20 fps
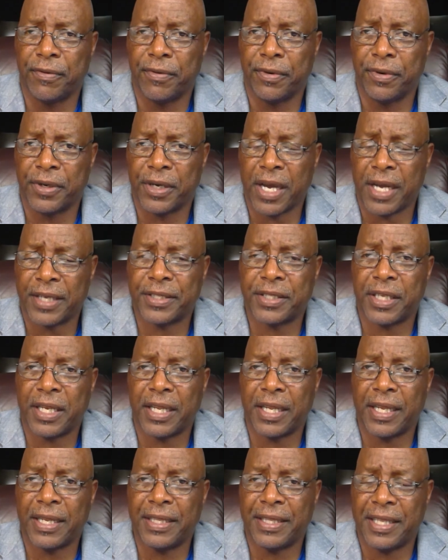God
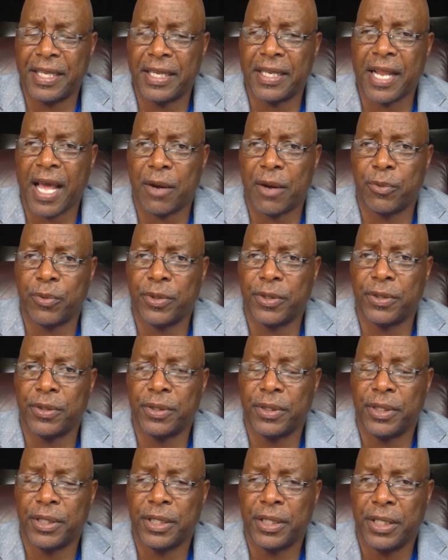said, then I
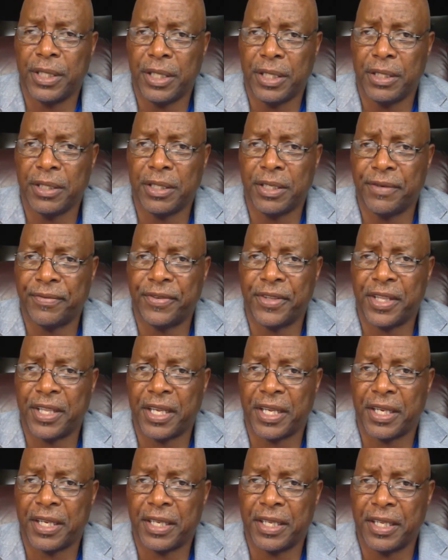will heal. If and
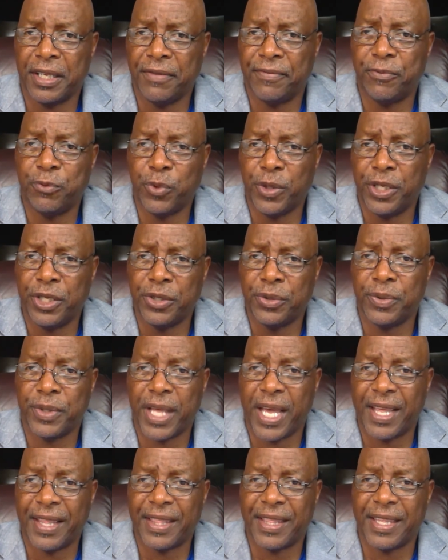then, if we do
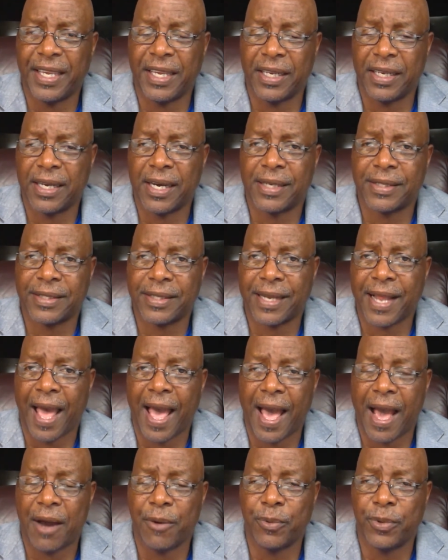that, then God said,
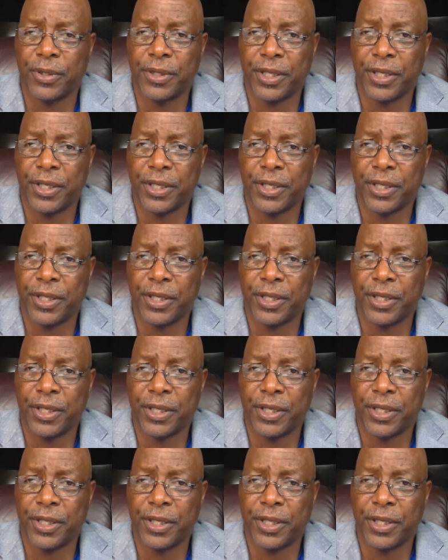I will